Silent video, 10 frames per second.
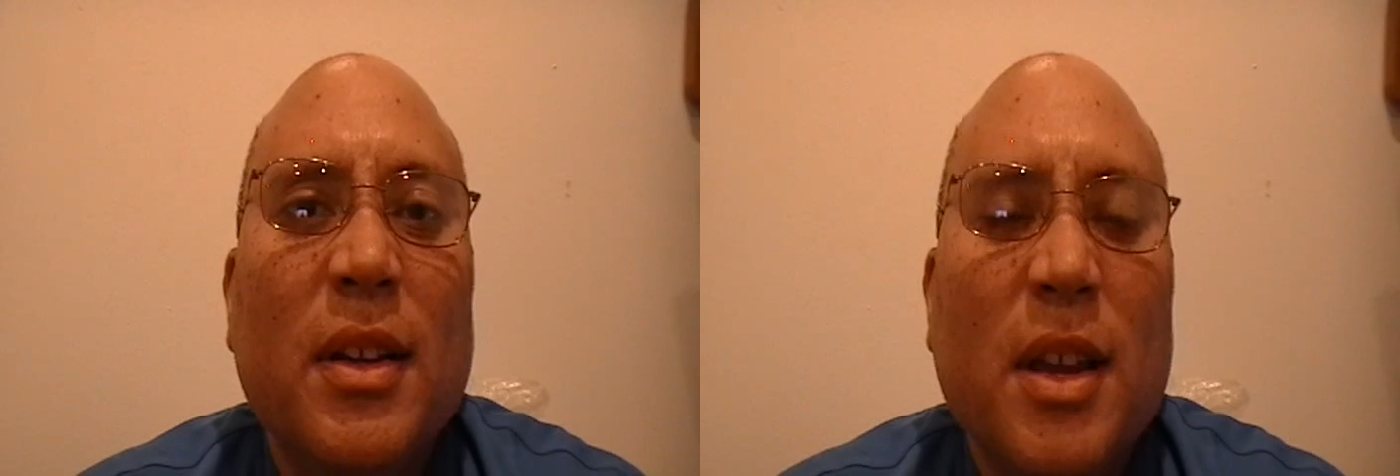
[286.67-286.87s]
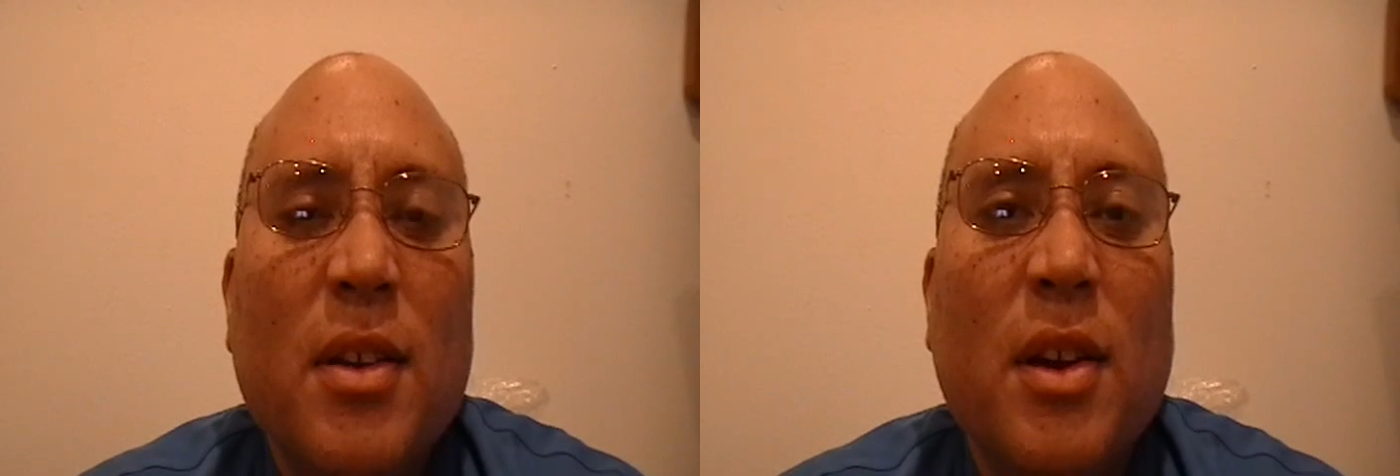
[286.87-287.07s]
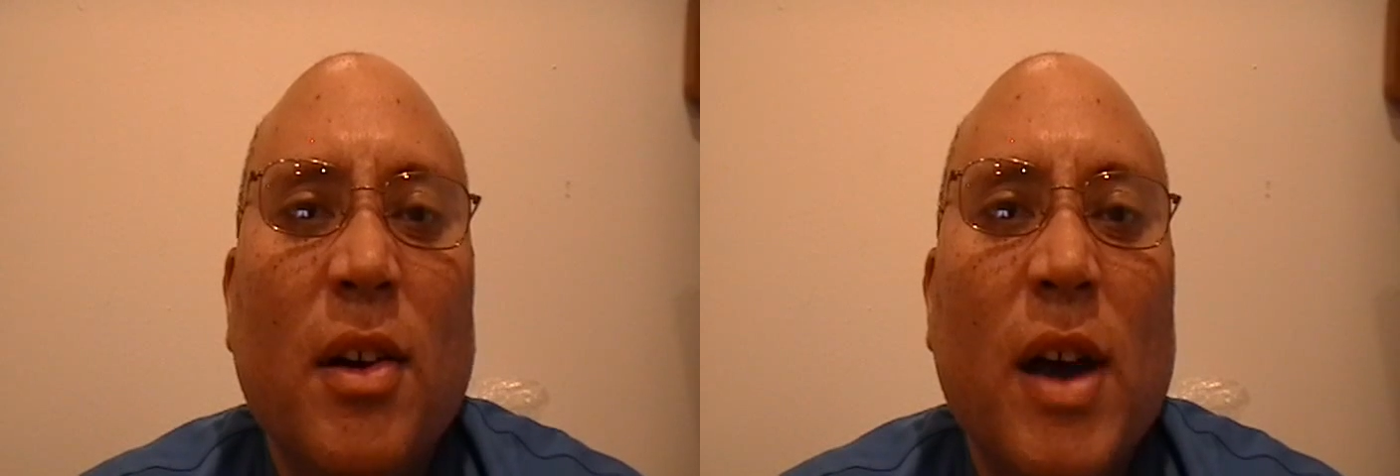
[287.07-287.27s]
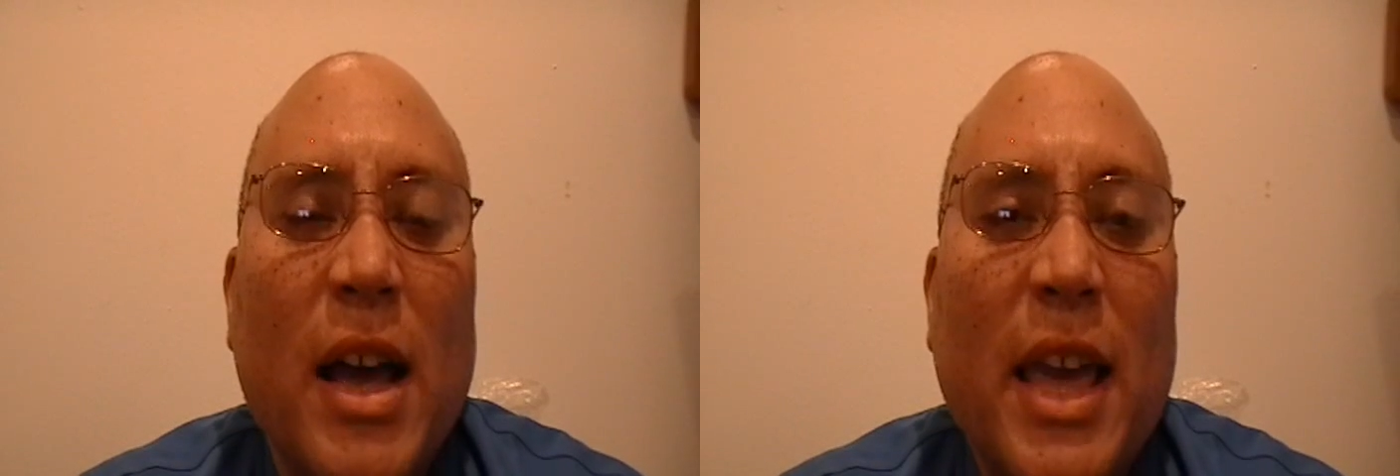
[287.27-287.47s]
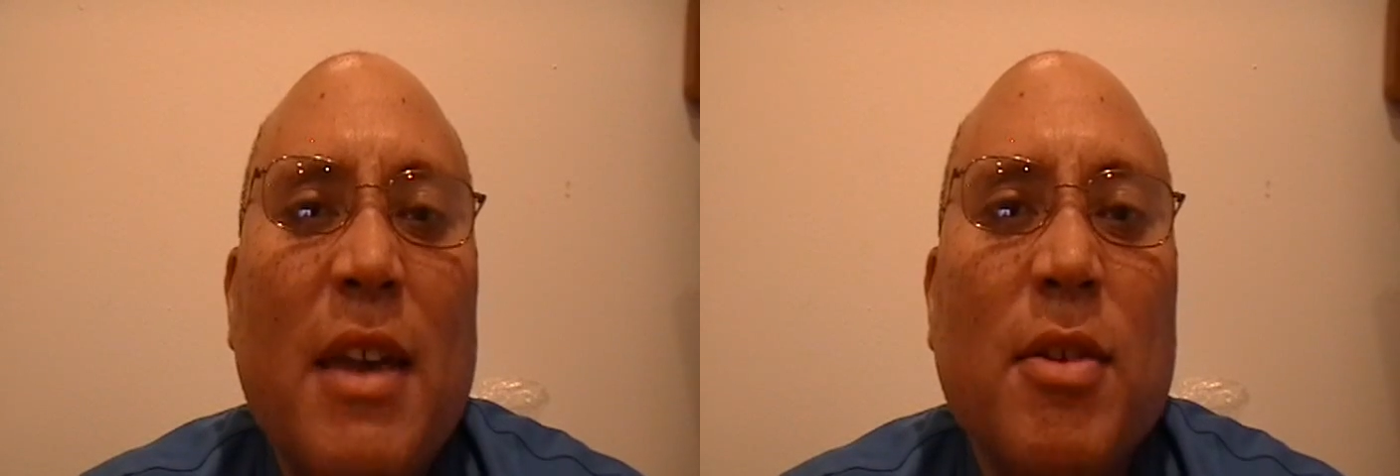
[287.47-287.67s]
you know,
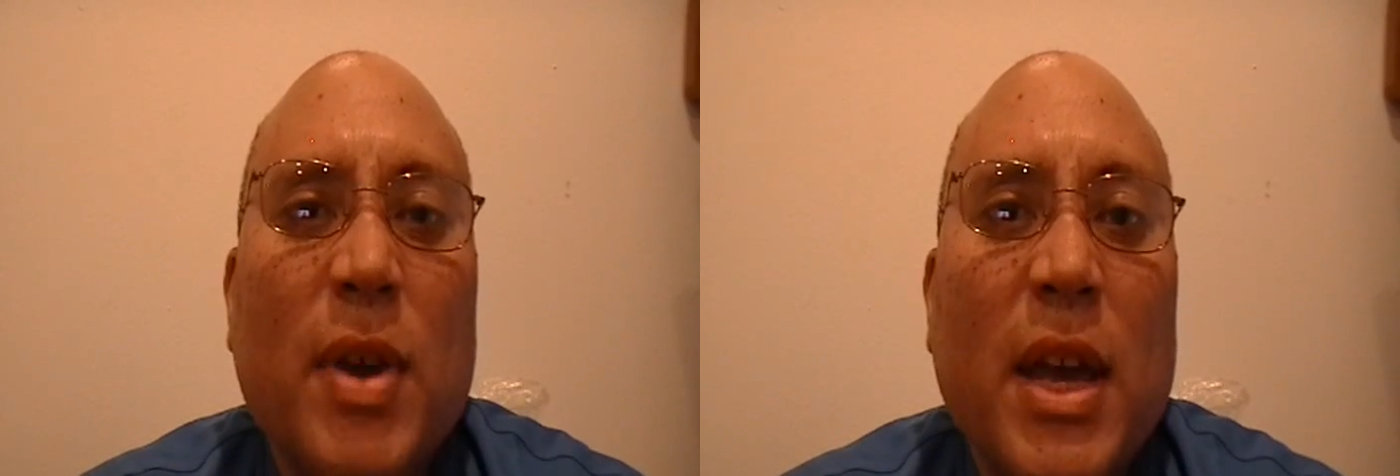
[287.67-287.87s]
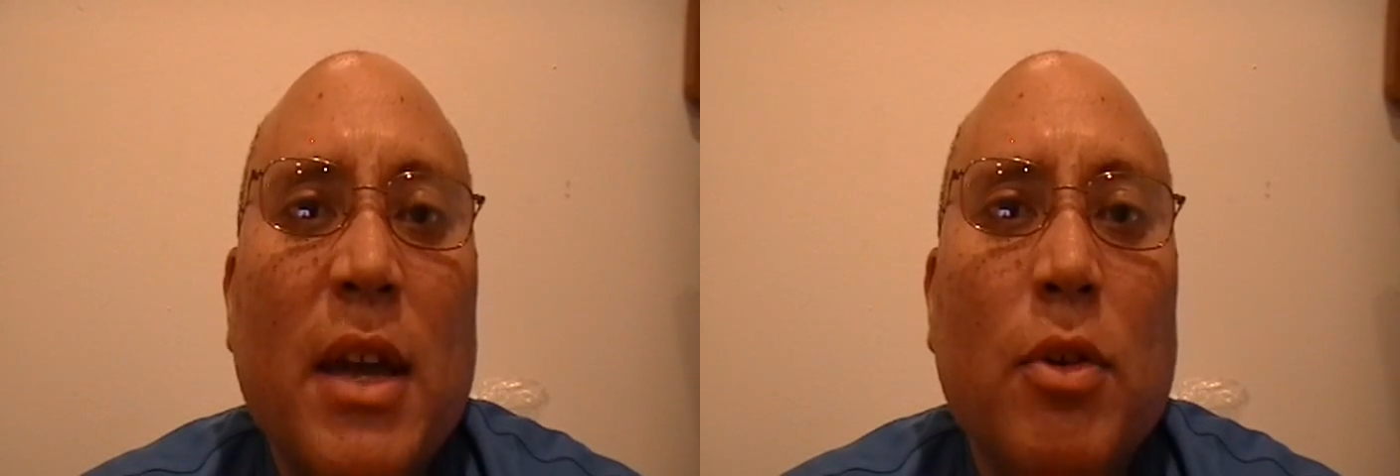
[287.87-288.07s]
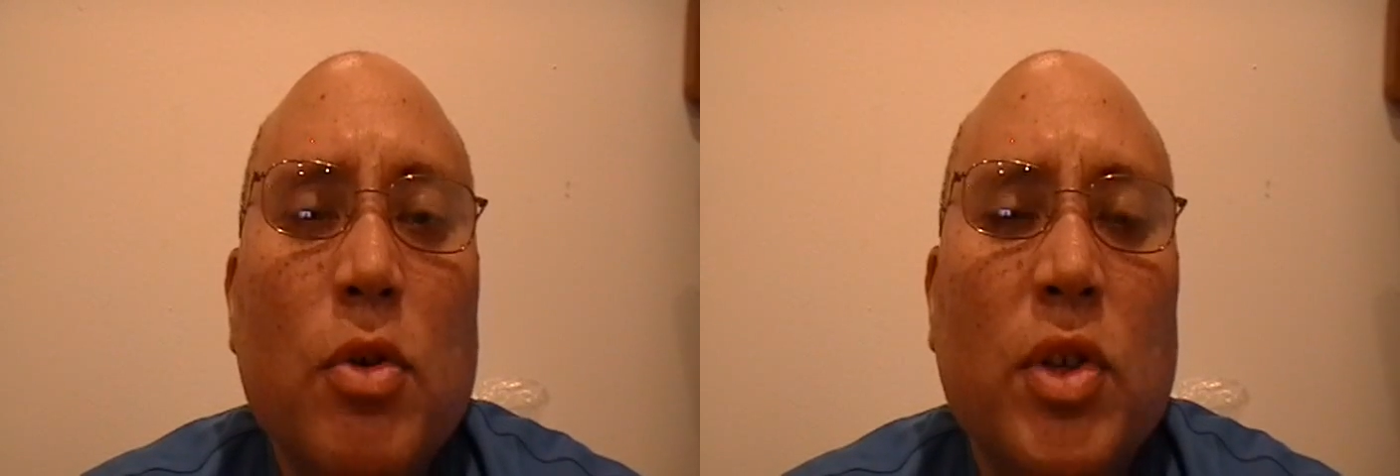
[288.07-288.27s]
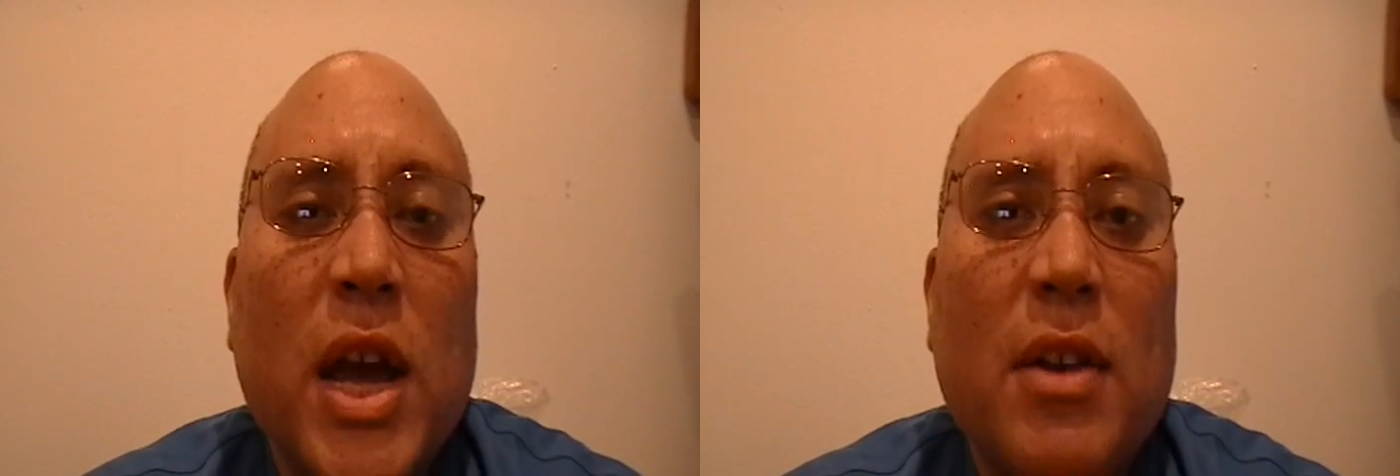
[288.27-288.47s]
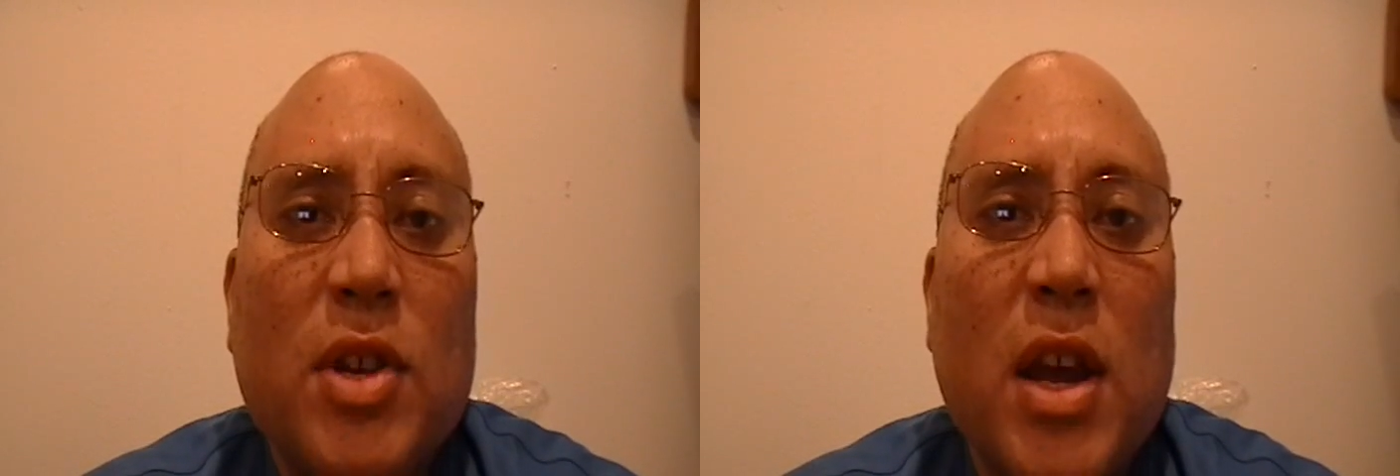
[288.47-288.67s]
I gave you a hint who
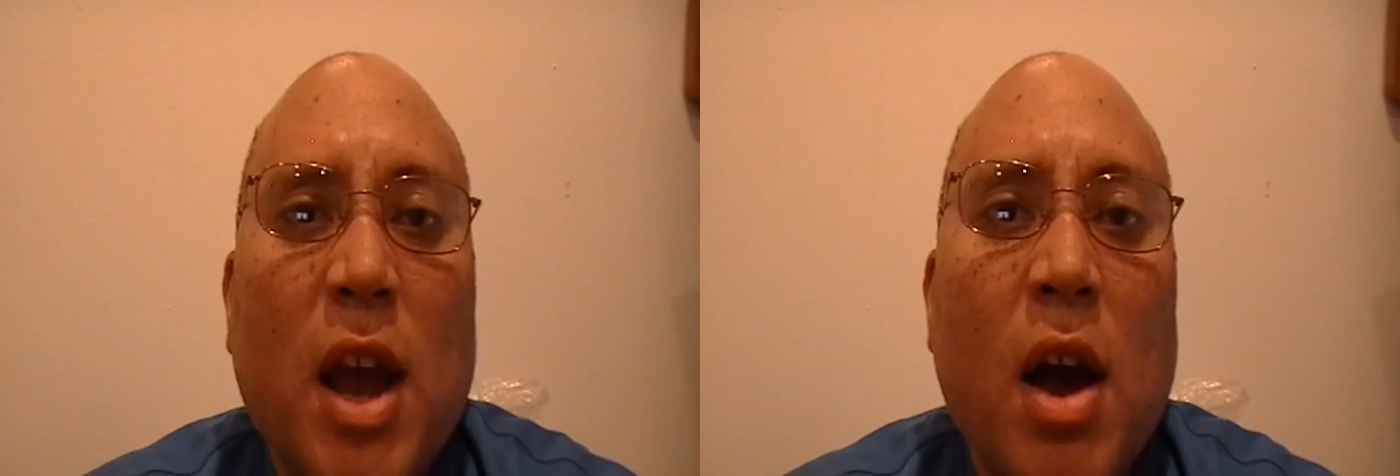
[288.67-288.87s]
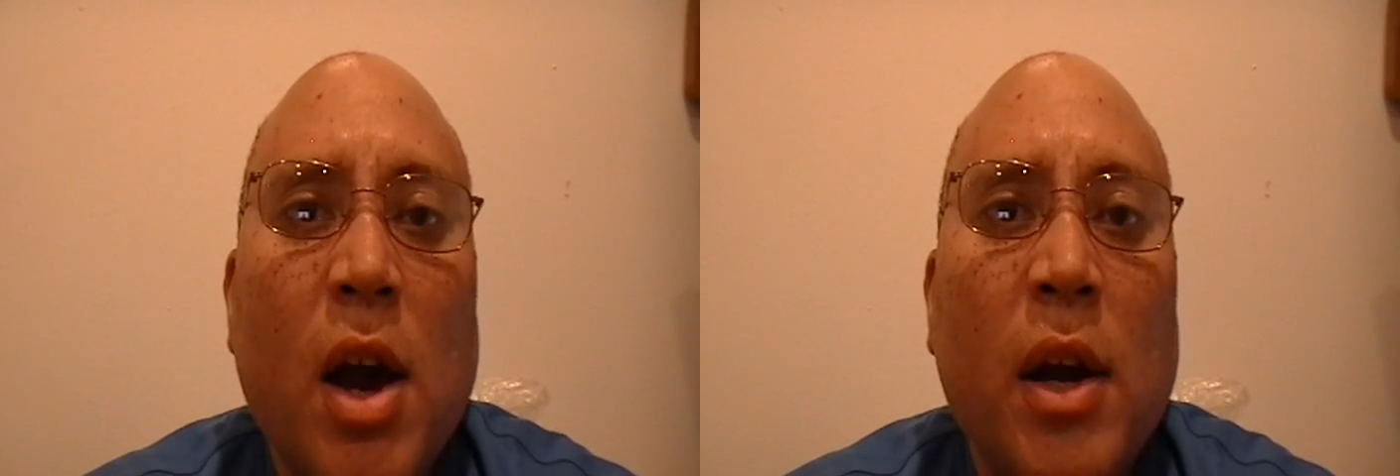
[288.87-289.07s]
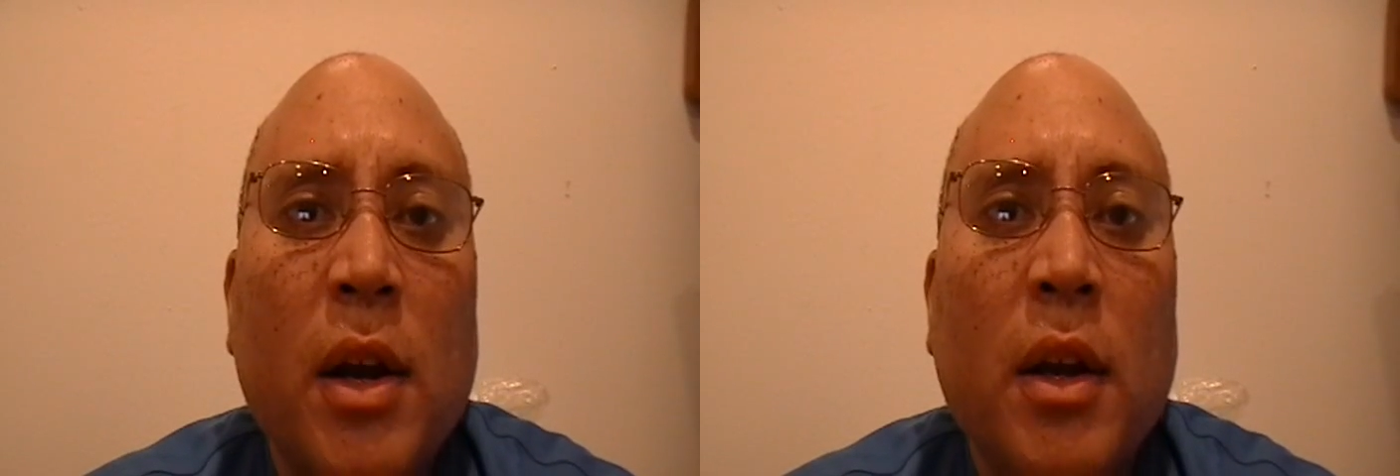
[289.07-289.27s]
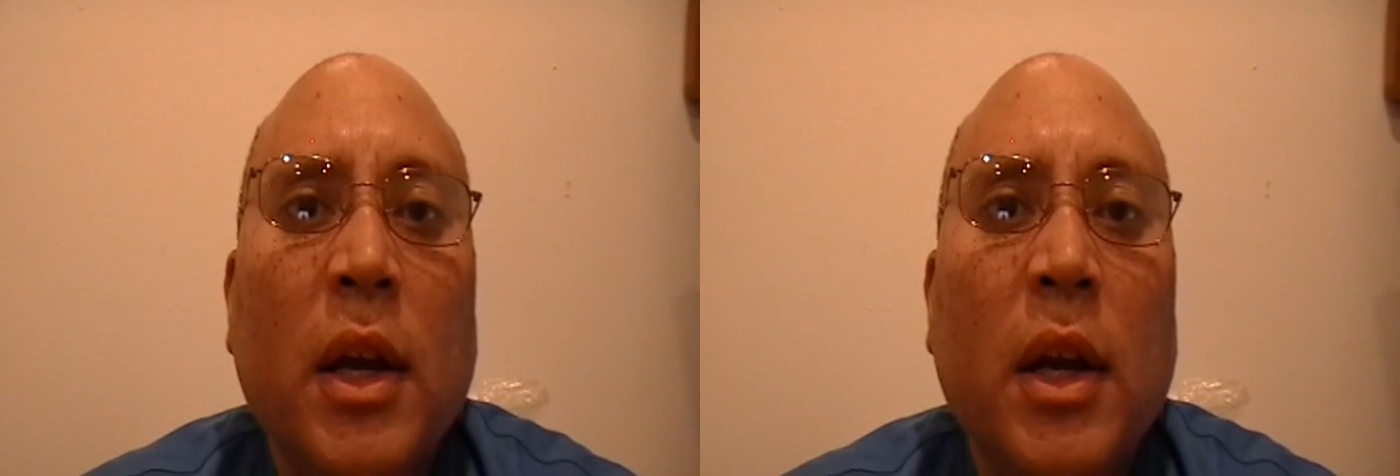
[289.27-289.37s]
shot JR,